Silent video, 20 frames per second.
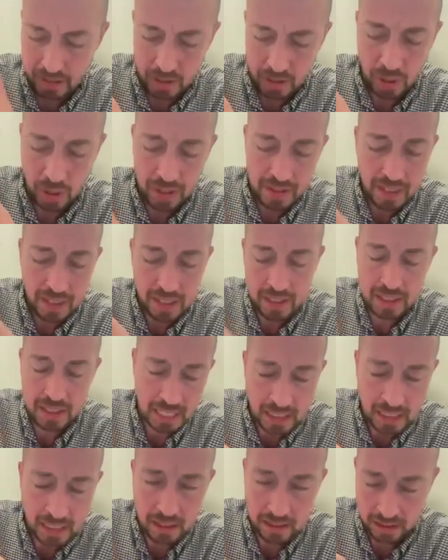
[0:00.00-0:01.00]
So I think in
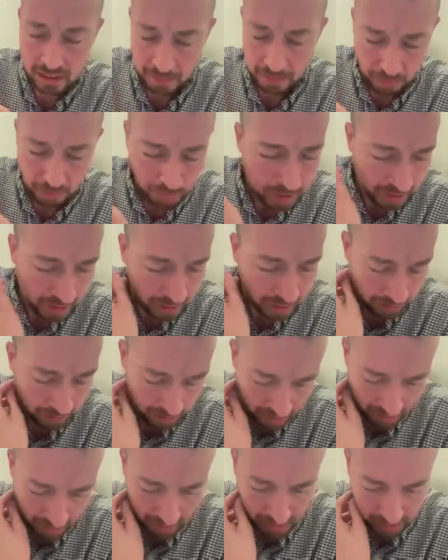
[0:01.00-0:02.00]
the end, the point there
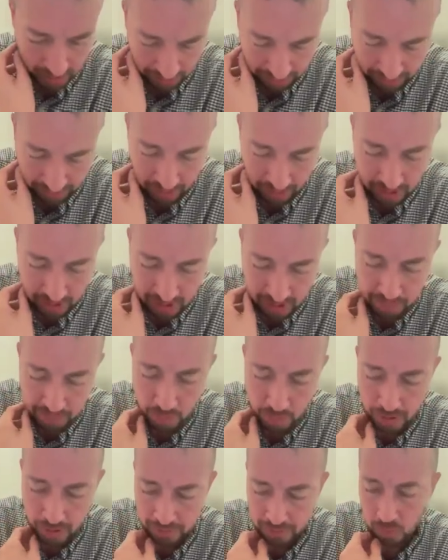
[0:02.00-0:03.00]
is, is a fairly
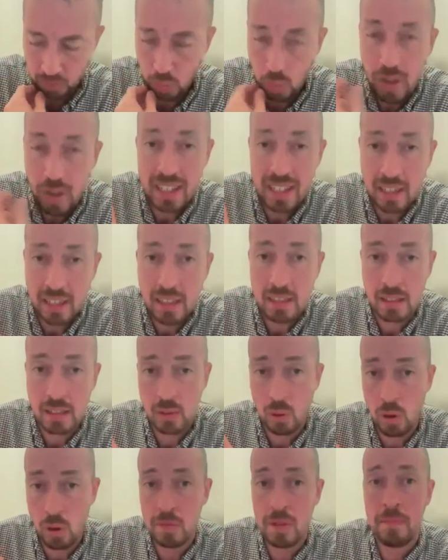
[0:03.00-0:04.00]
simple one. What is
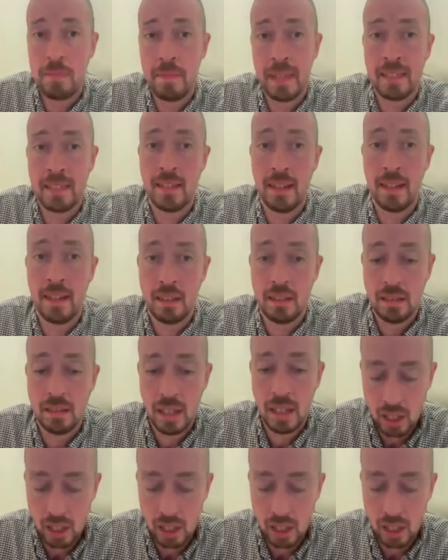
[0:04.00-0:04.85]
Korban Pesach?